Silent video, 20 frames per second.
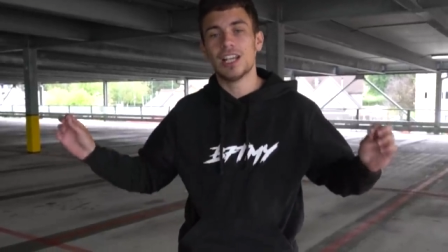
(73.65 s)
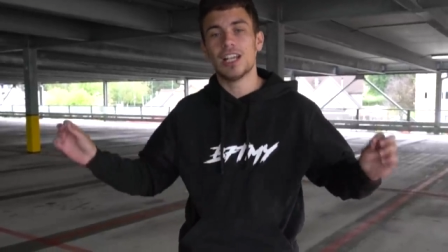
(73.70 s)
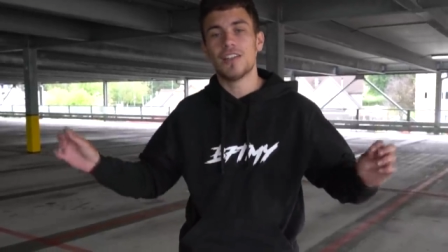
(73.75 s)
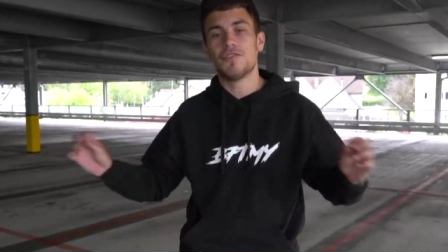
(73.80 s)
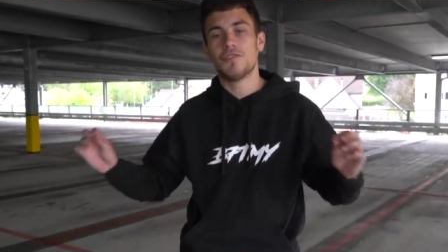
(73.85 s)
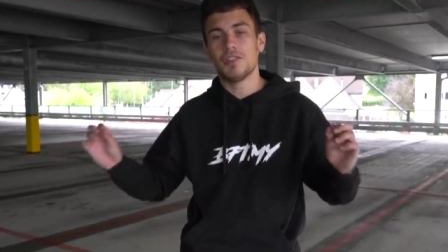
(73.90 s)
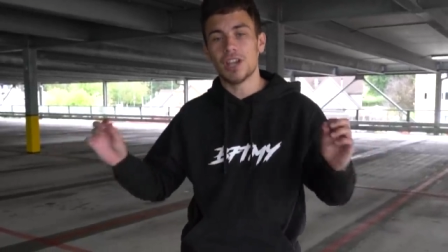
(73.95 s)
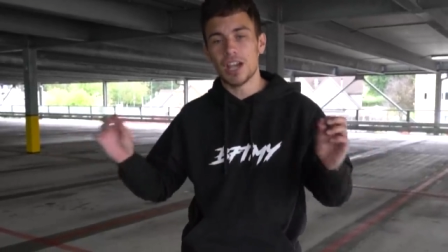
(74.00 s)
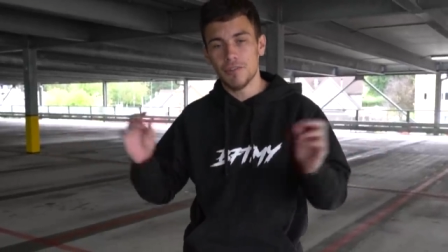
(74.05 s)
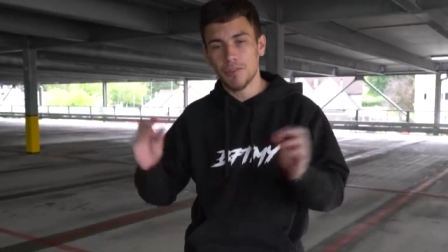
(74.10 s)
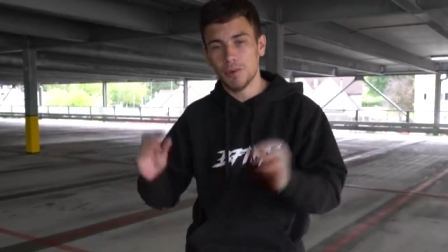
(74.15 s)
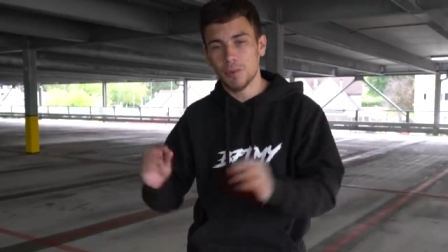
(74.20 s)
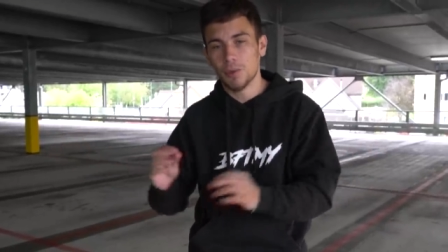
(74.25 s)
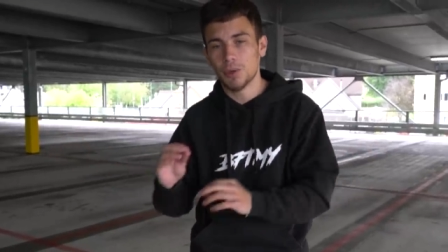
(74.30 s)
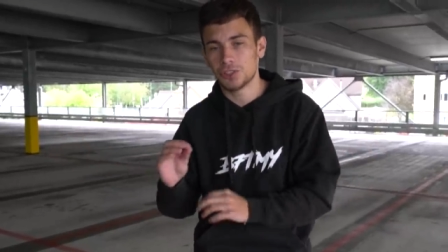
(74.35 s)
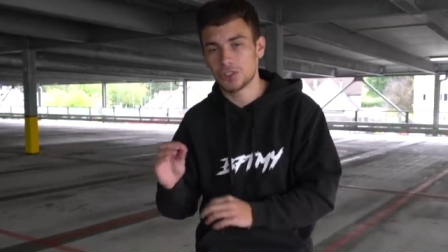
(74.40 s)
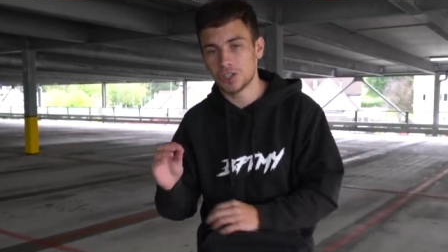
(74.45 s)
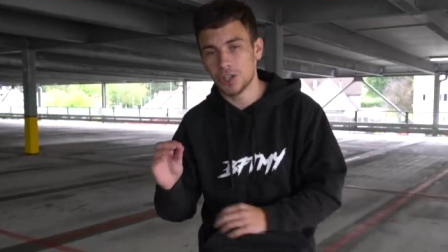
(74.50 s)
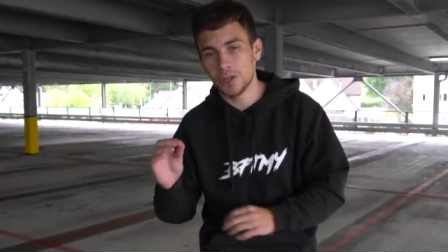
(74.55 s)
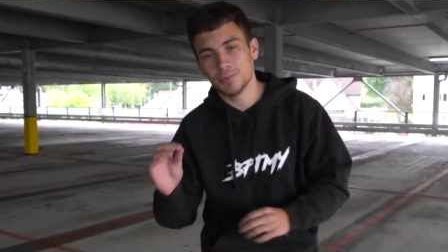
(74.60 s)
If you ever
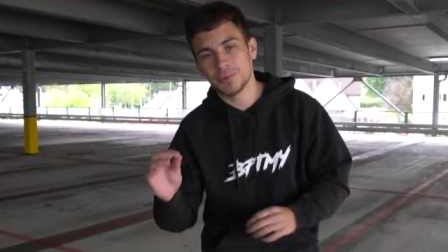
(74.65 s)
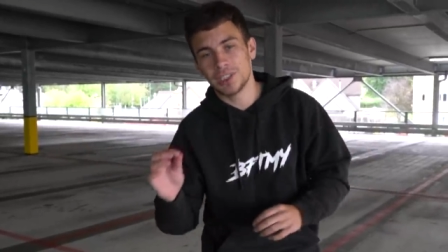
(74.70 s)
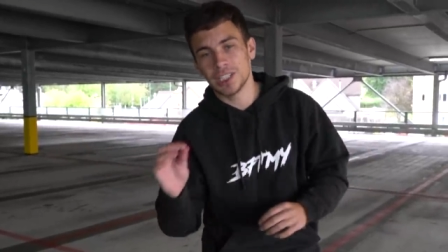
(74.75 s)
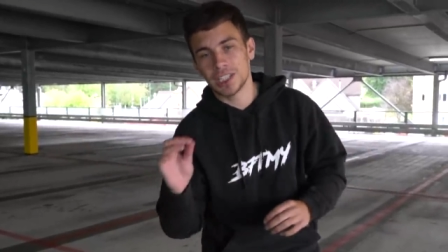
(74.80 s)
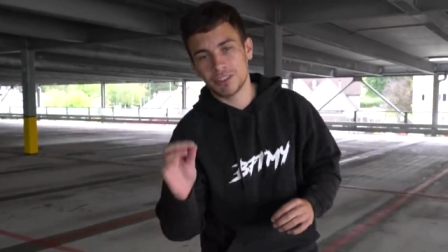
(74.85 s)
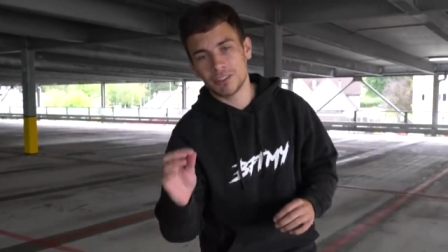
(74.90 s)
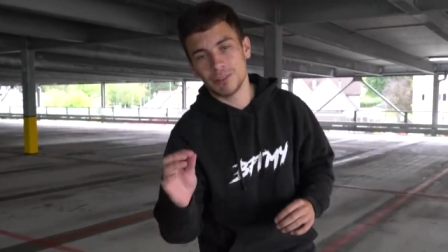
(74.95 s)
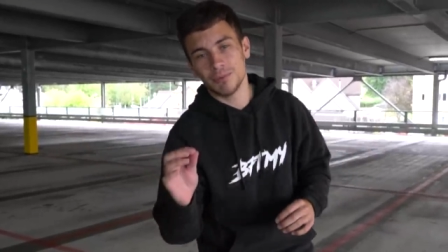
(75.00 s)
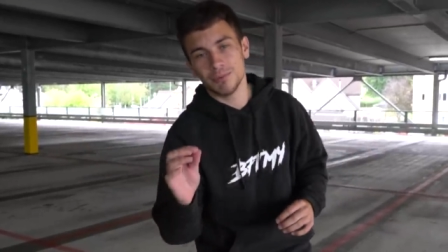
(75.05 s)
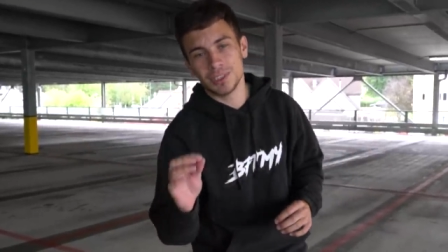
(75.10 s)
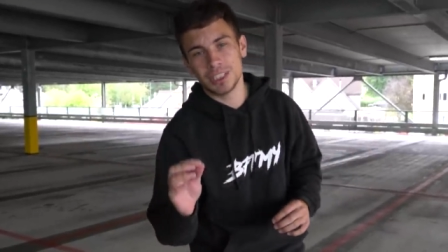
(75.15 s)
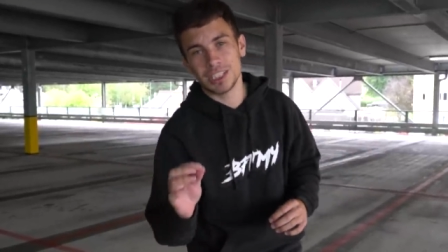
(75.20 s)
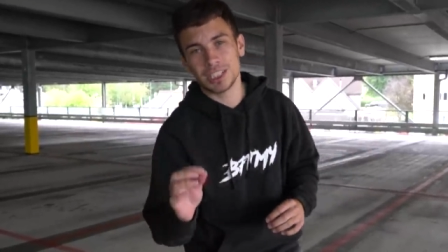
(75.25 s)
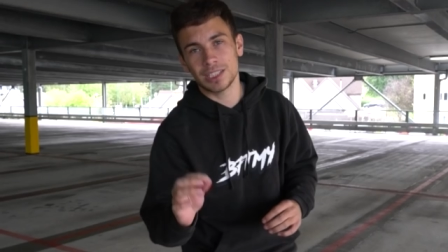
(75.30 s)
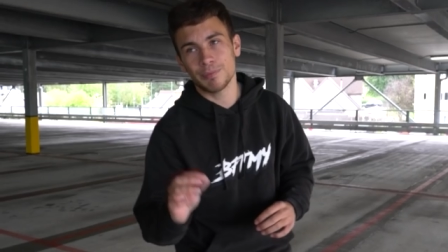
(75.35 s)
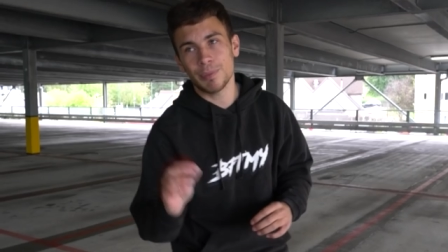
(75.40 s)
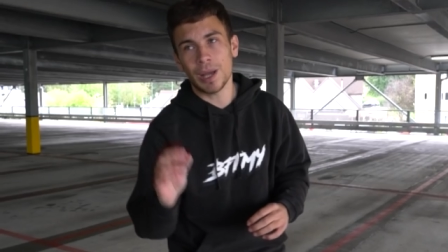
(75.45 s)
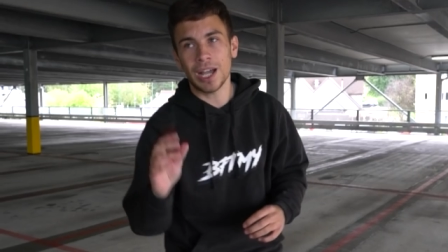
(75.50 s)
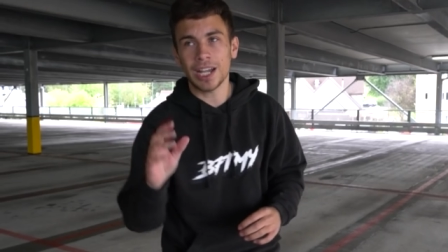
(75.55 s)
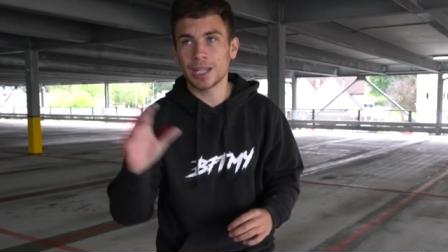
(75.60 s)
watched Optic
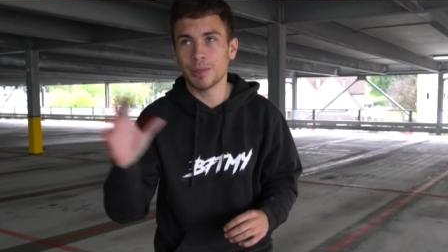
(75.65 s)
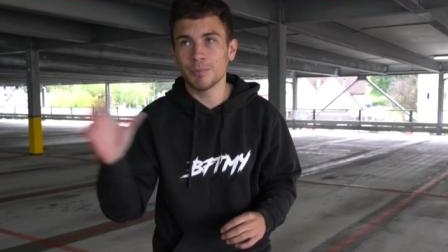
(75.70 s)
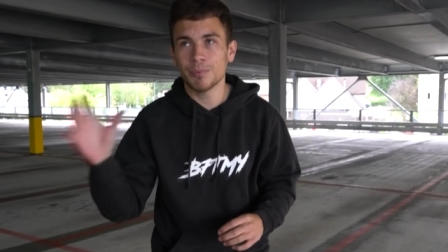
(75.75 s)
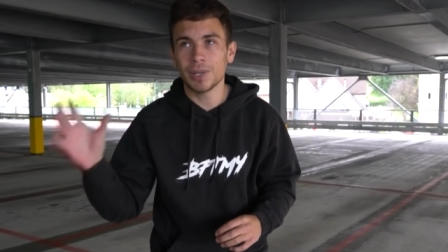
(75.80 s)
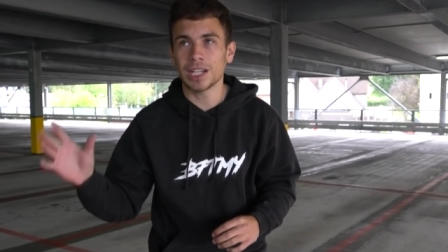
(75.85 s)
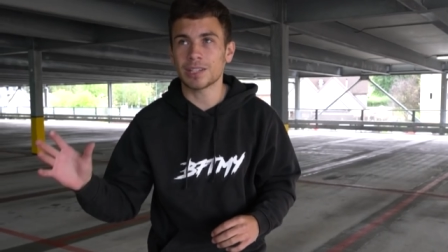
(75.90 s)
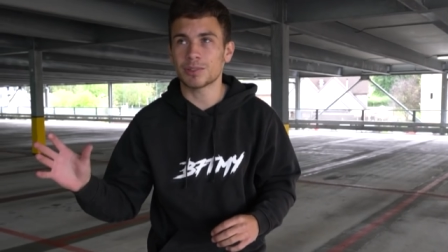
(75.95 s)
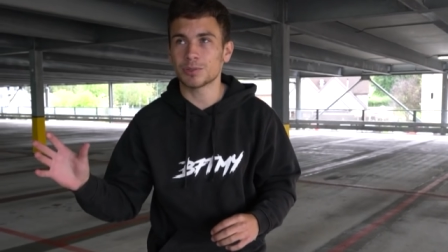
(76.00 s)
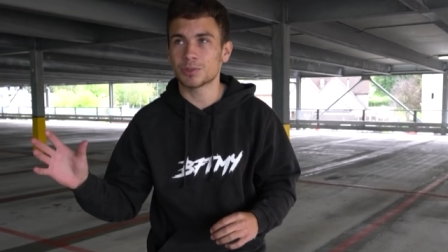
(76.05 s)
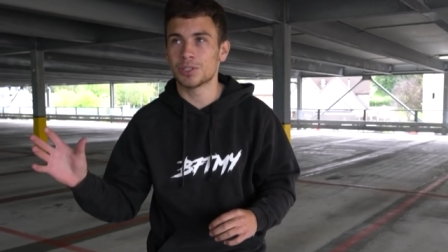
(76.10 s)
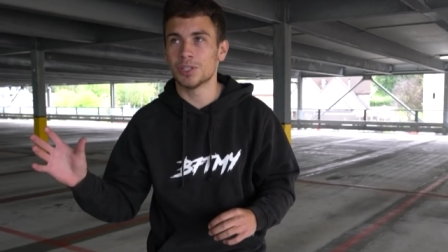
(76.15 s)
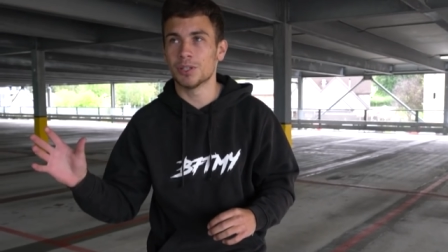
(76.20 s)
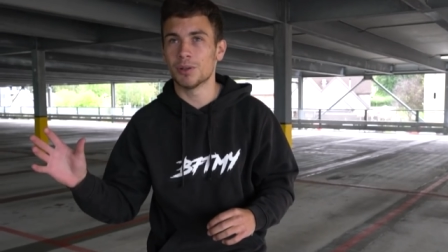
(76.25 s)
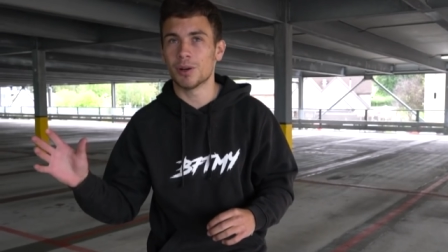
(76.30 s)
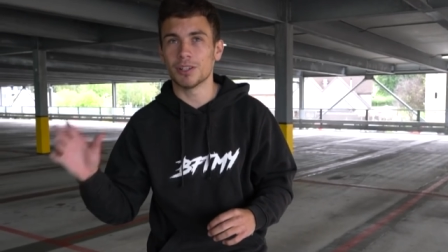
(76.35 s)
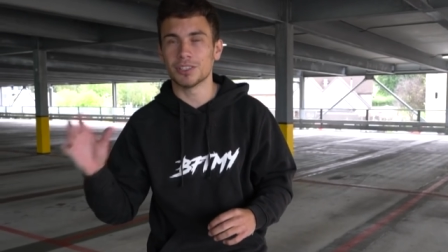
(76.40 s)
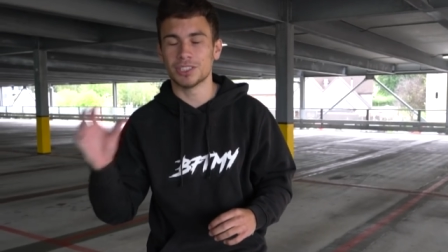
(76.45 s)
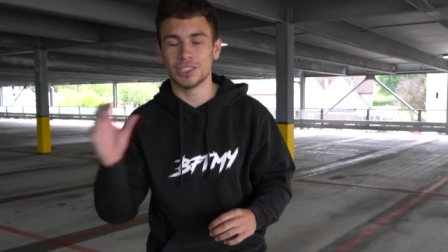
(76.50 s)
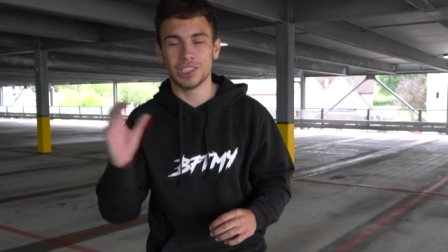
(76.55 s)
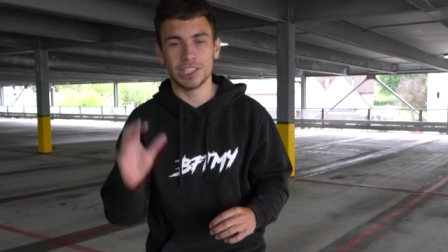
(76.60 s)
Crimsix back in Black Ops 2,
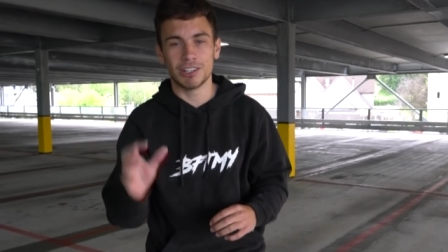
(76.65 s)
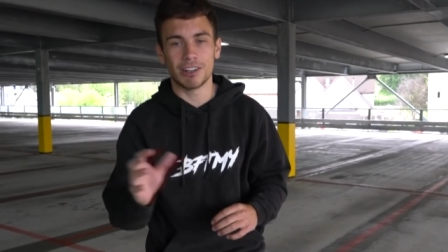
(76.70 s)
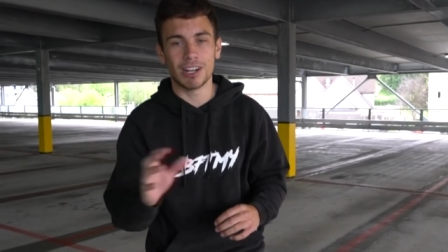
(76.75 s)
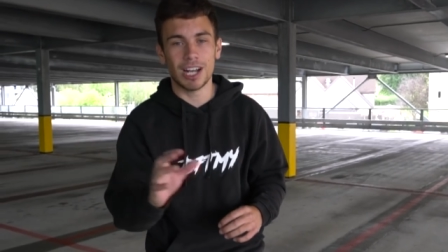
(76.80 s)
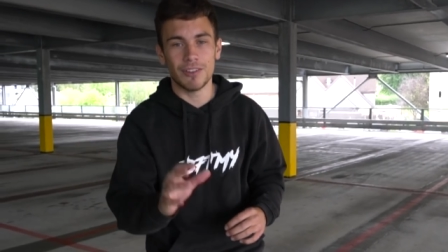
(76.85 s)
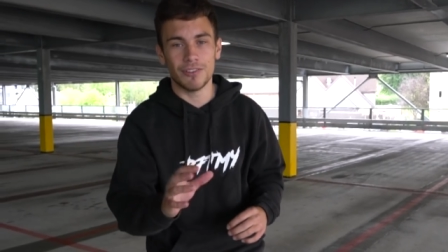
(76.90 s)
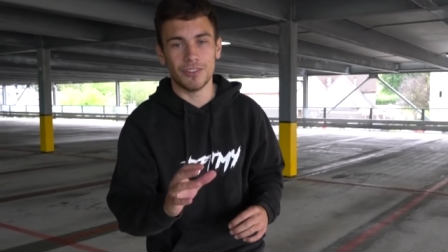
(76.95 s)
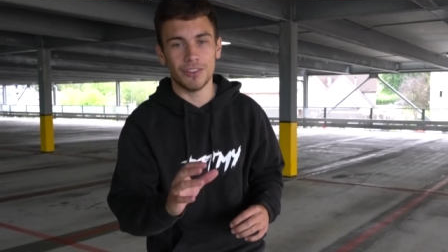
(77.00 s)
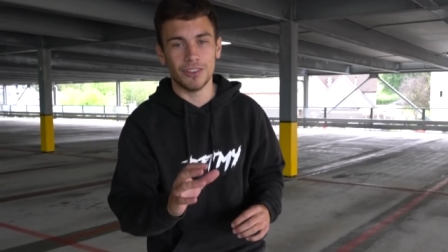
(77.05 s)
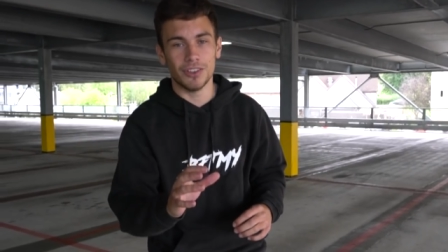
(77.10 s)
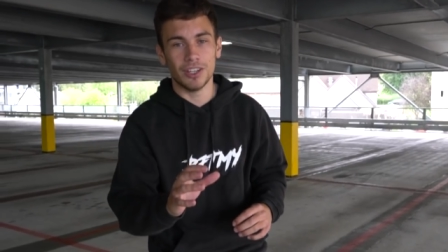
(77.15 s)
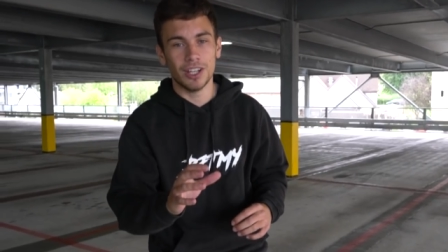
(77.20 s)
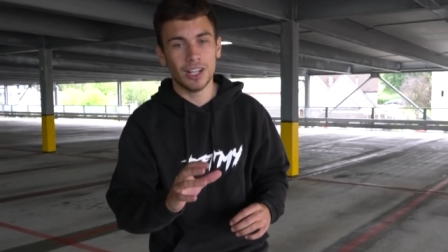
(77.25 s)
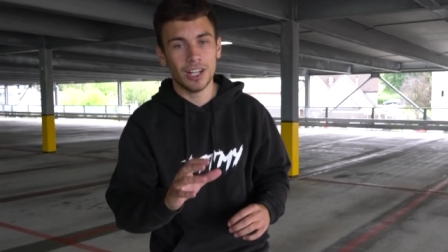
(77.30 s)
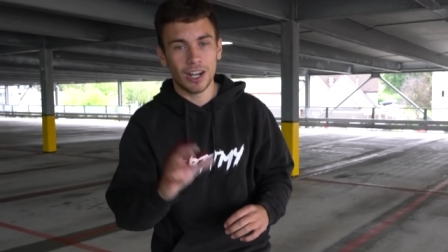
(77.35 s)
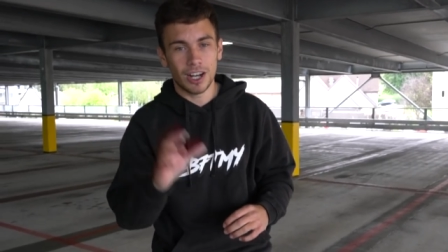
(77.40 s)
I was in year 11,